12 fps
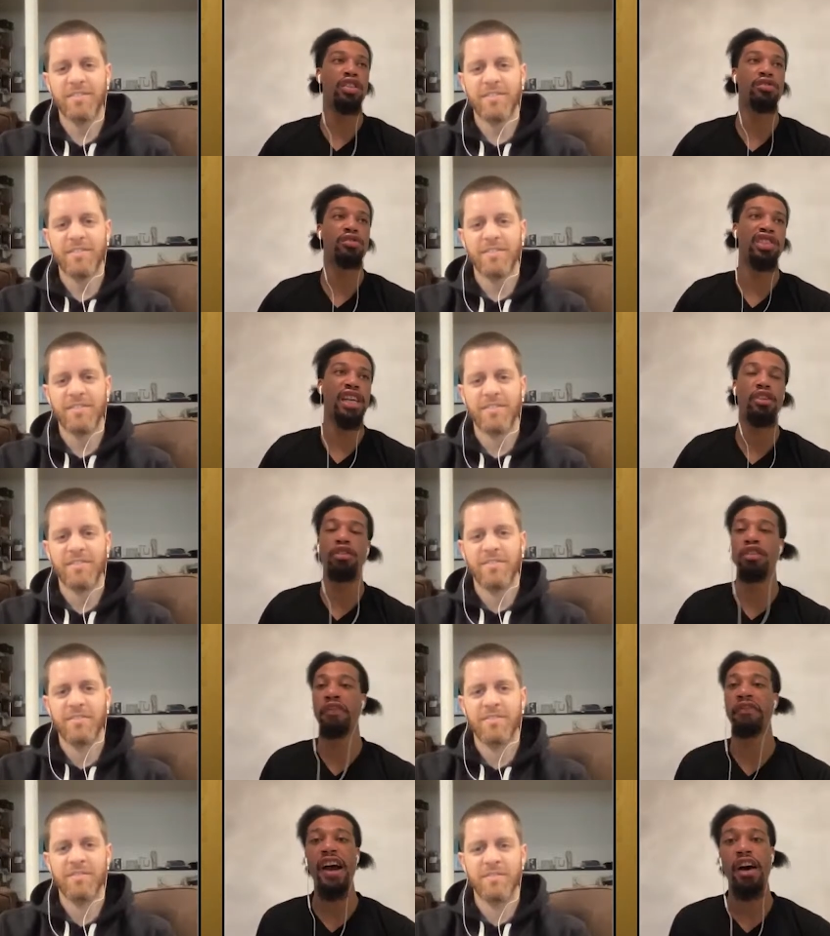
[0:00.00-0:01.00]
Speaker 1: one shot
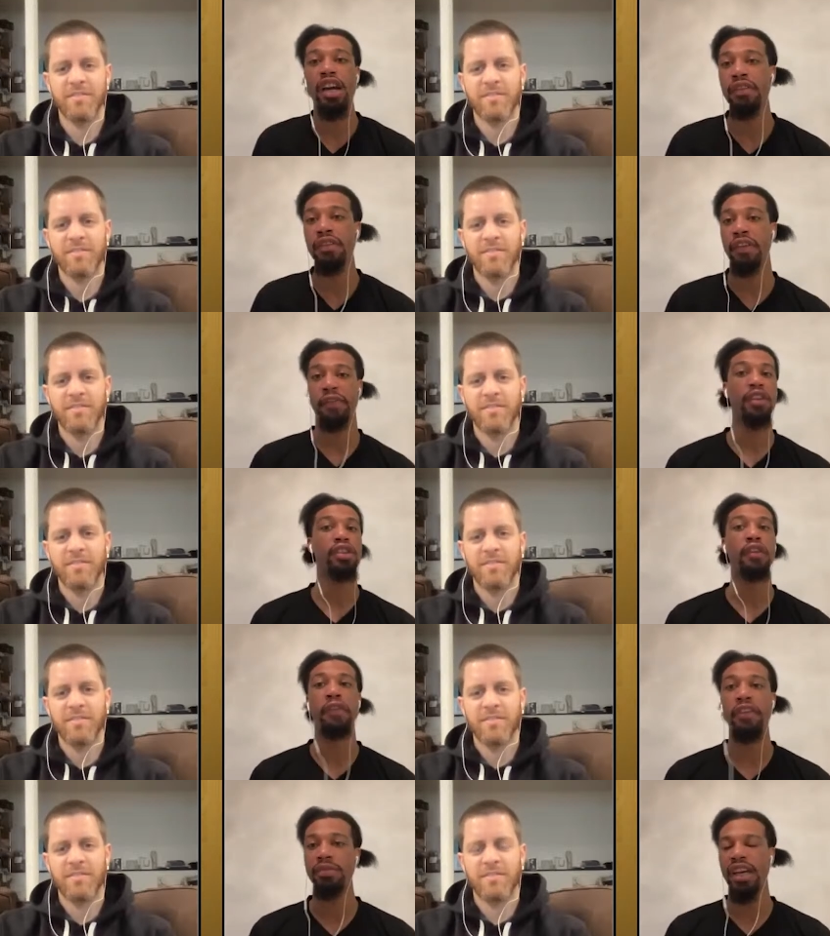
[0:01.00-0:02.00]
or foul, even a free
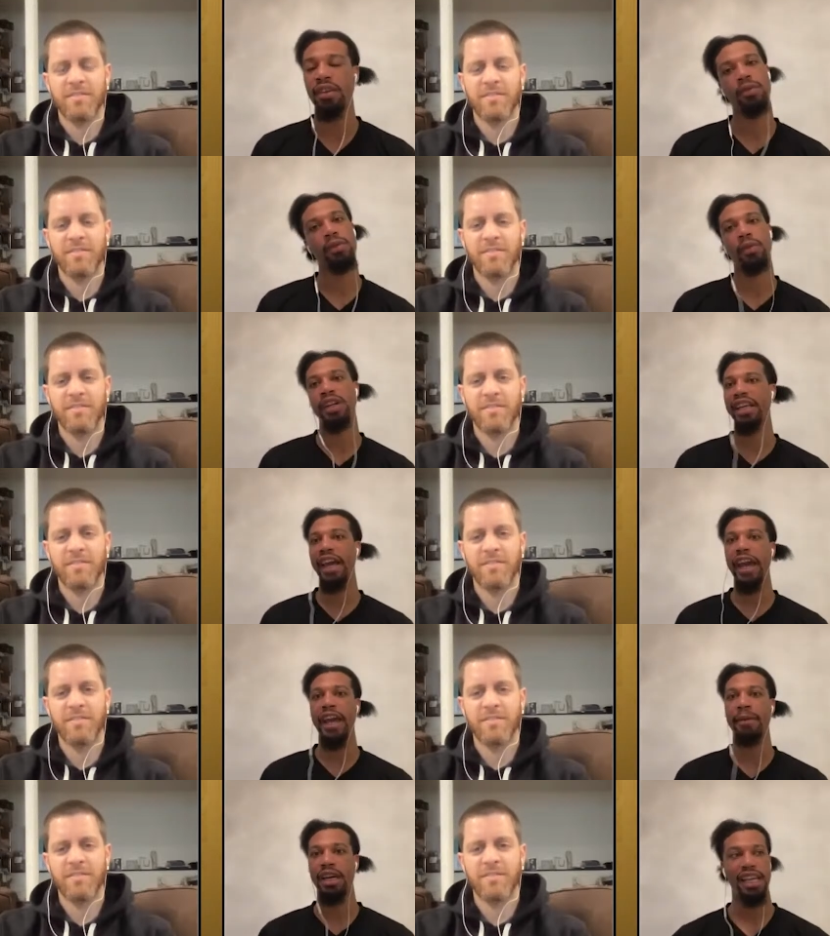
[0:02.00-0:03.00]
throw for them, they would win the
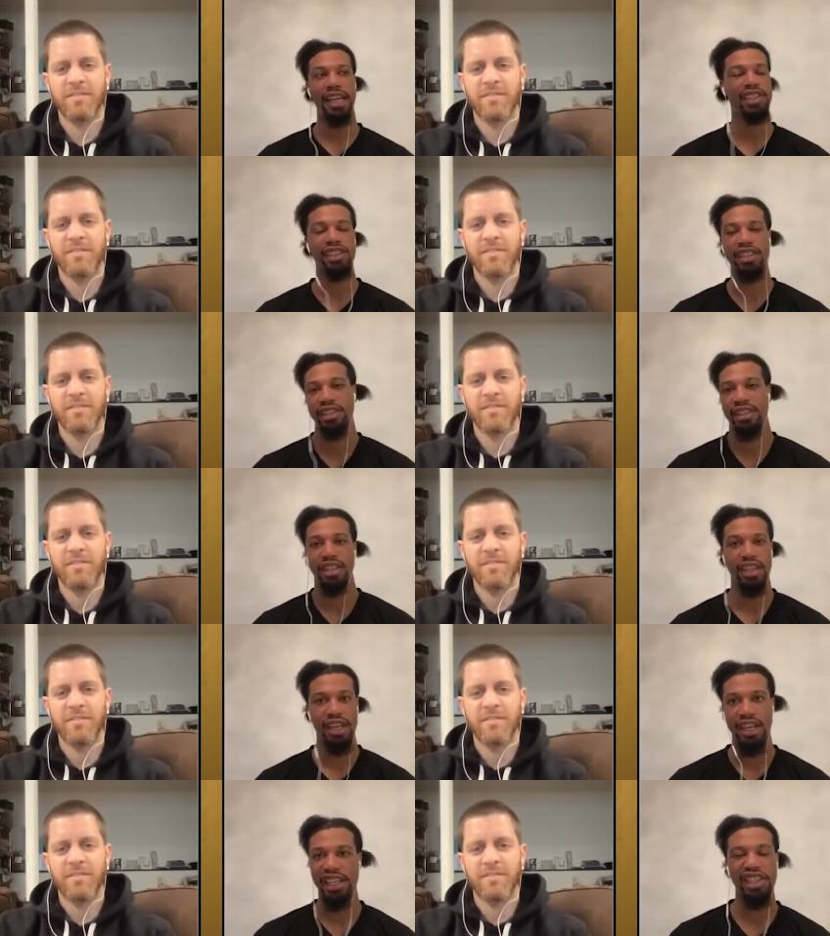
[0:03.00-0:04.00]
game. Like that shit is
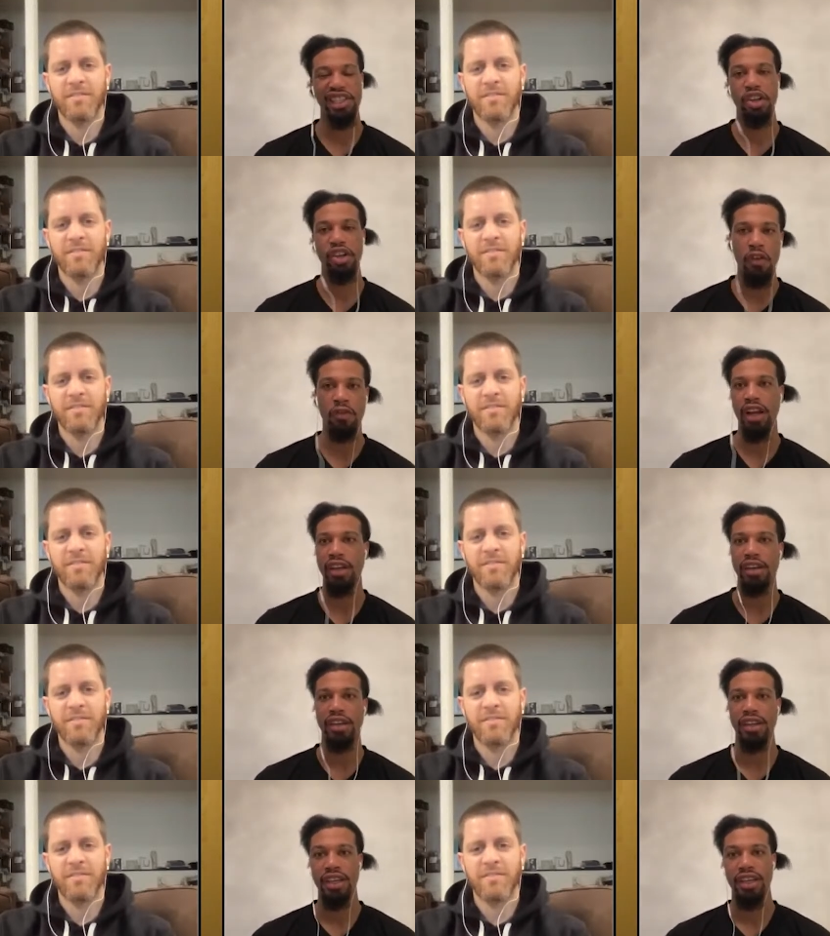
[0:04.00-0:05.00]
that shit nerve
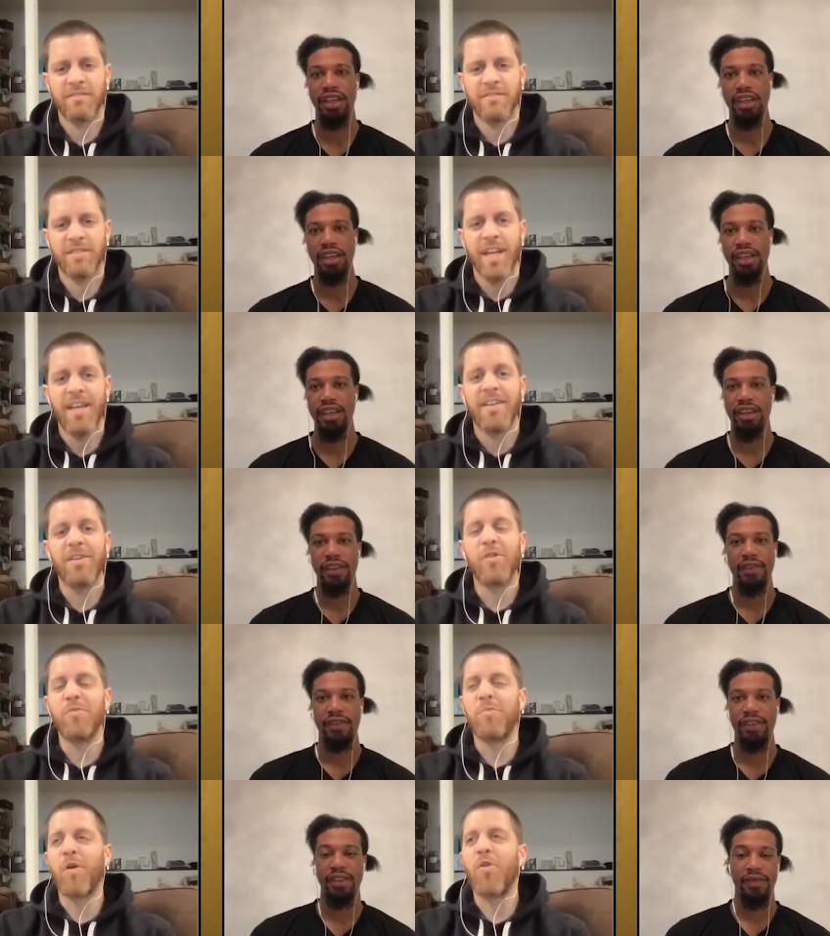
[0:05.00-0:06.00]
wracking.
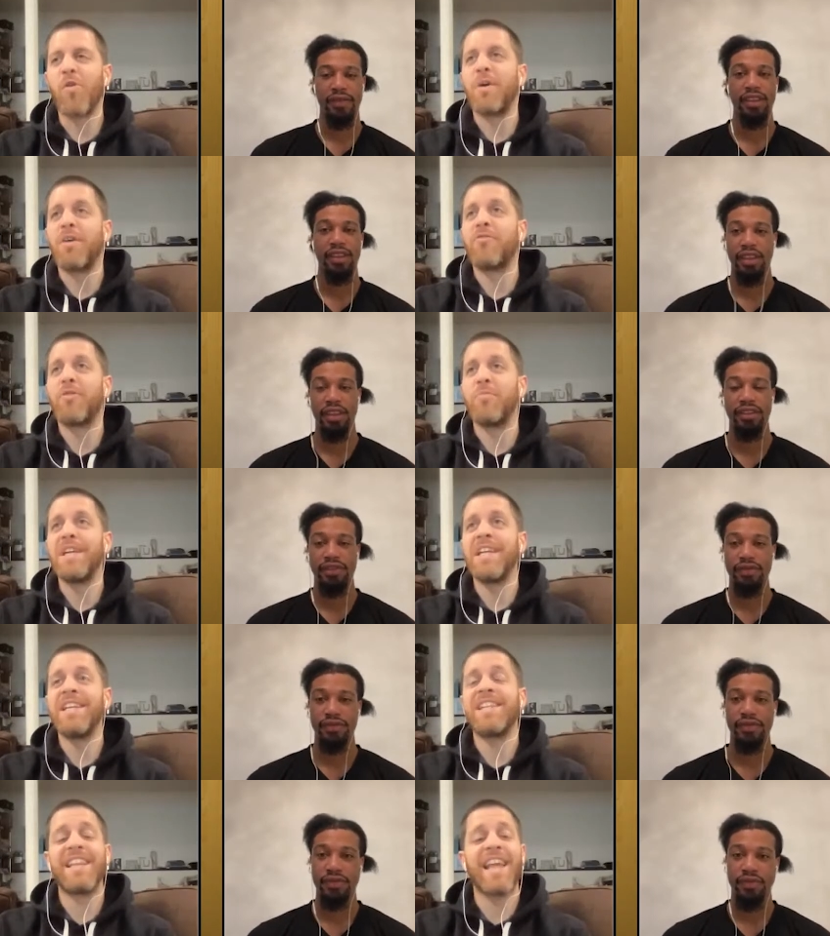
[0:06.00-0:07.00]
Yo,
Speaker 2: bro, but for
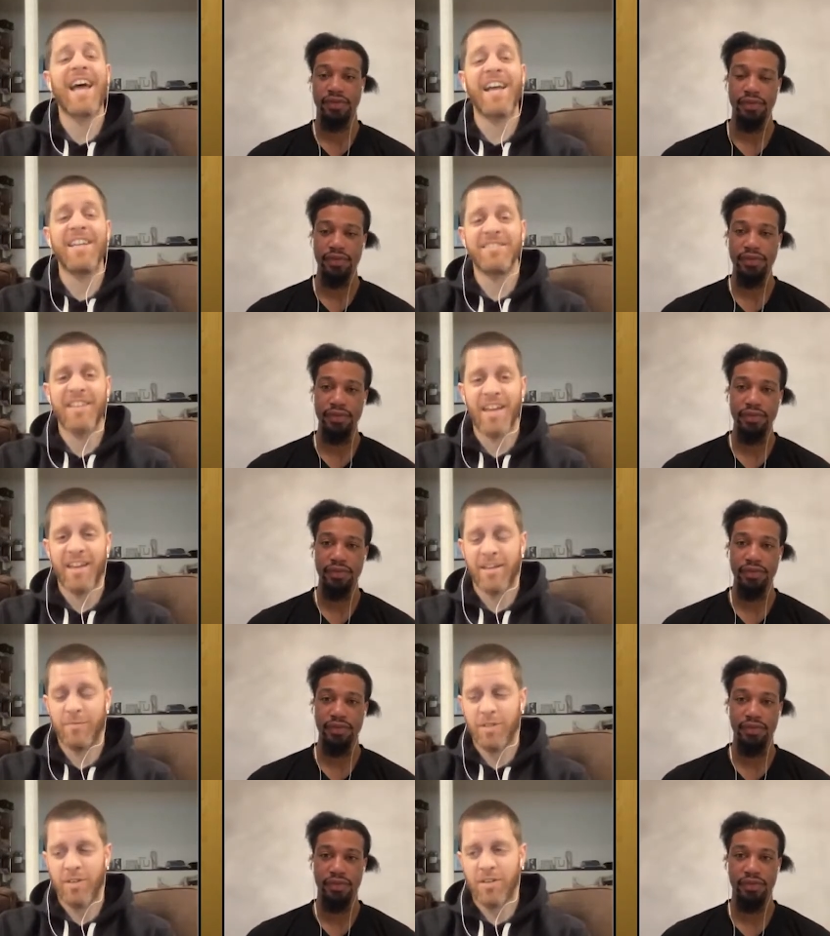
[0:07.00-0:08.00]
me, the last
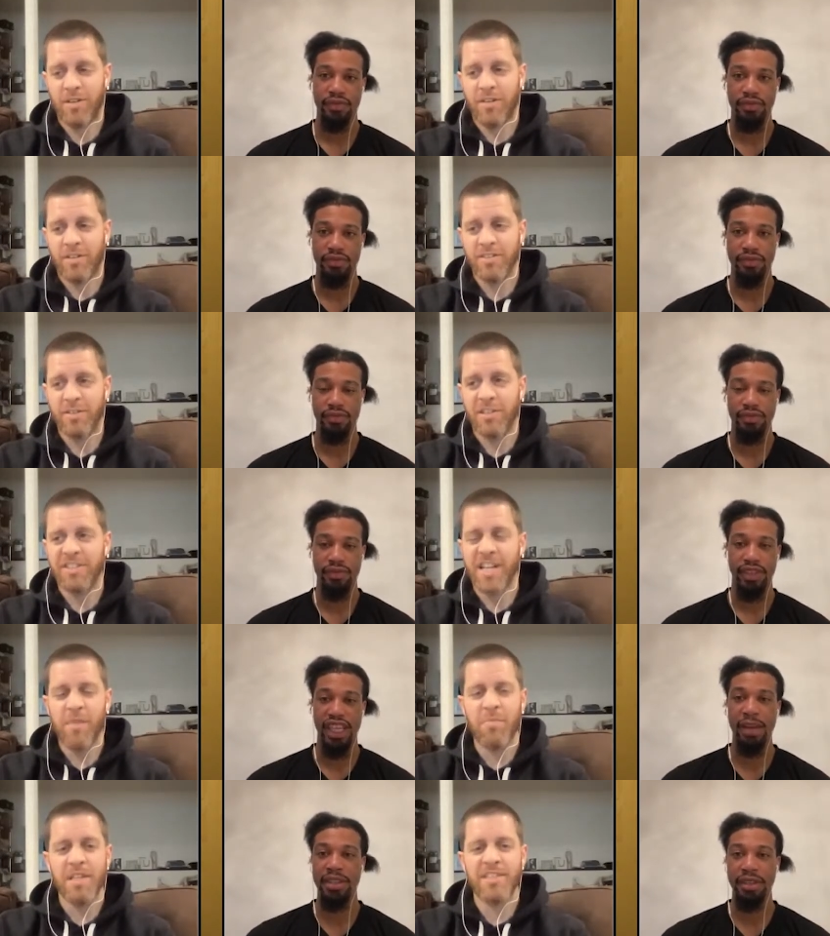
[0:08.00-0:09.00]
game, dog. So the
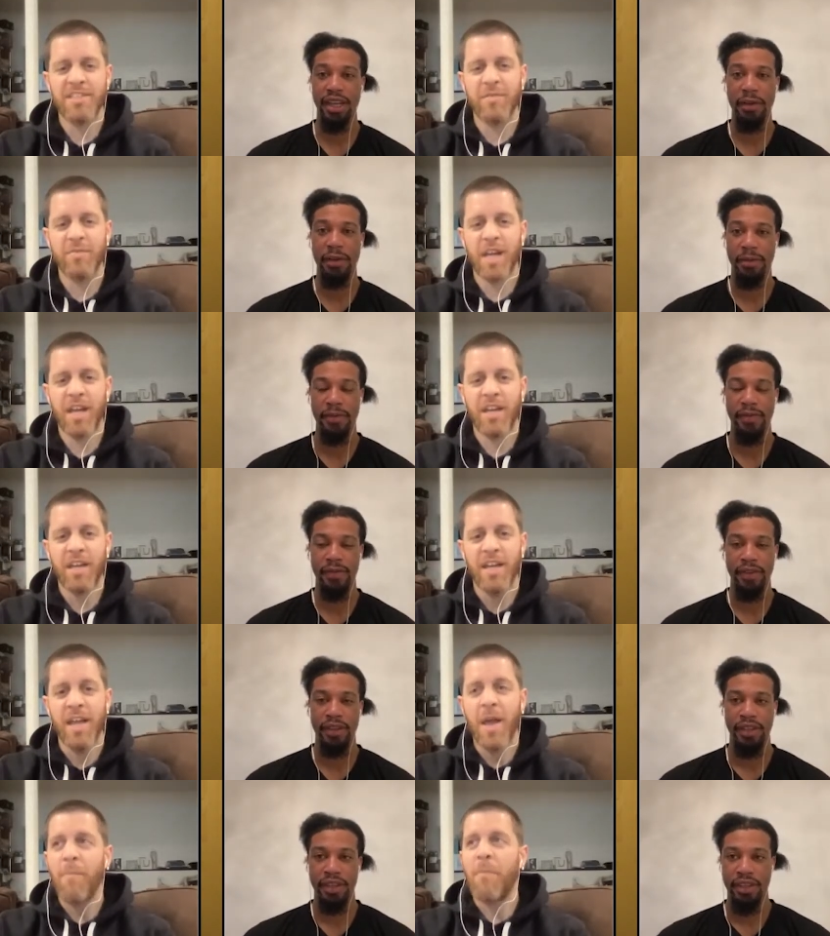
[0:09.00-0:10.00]
championship, championship game? game,
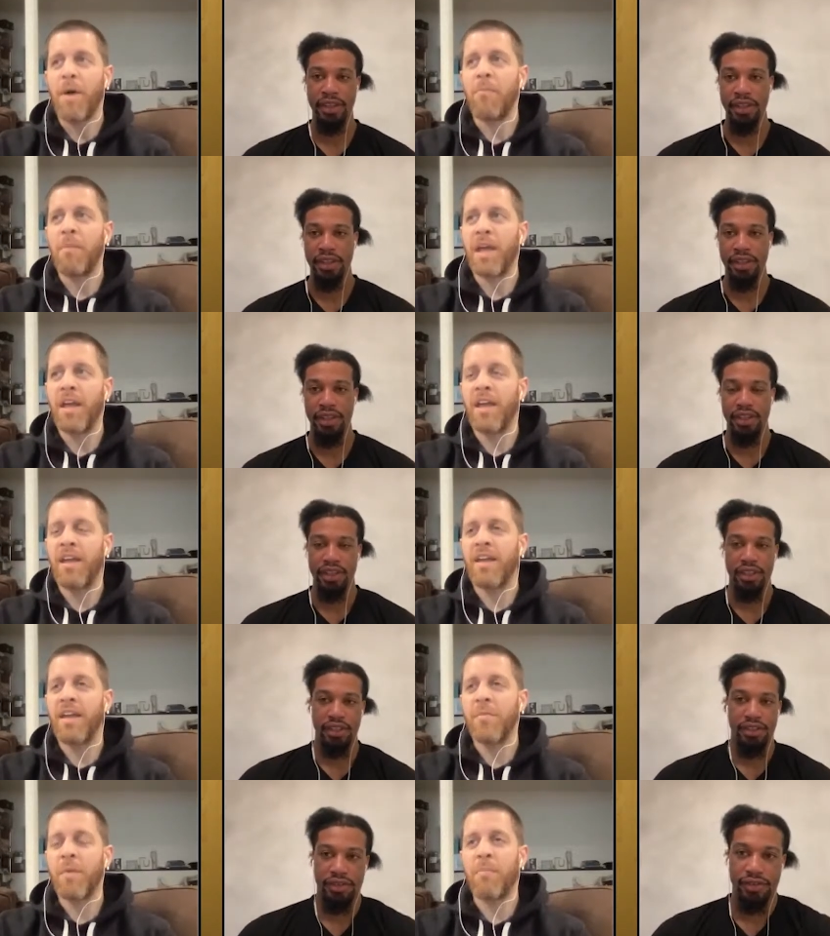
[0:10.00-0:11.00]
my
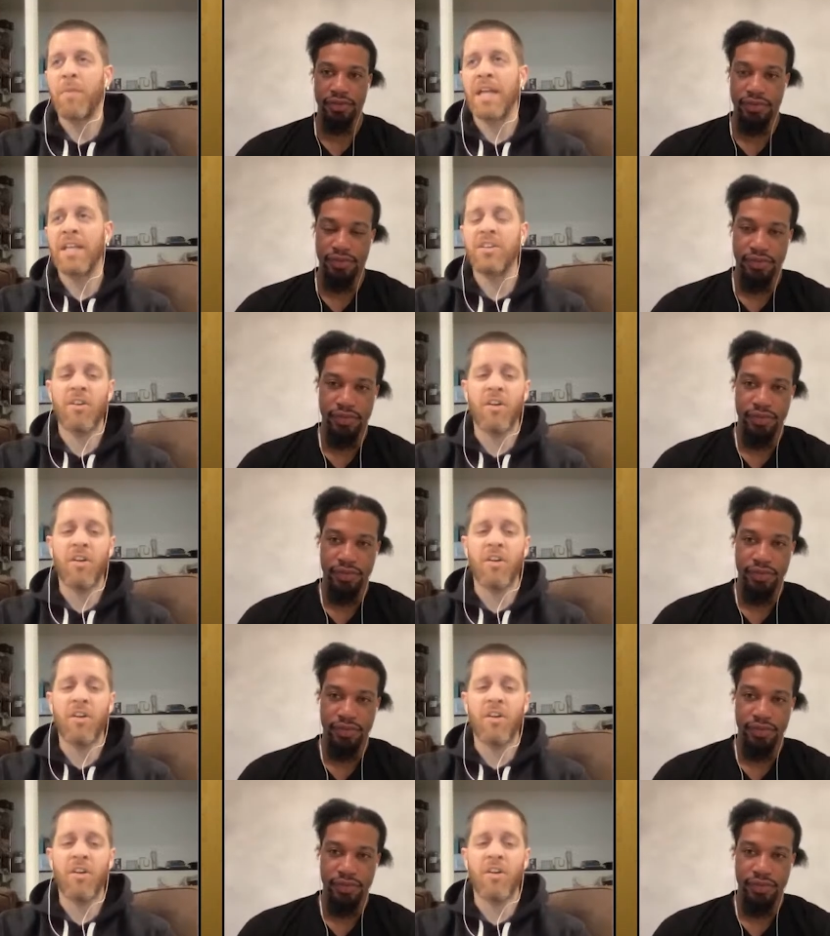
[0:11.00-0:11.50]
man, my man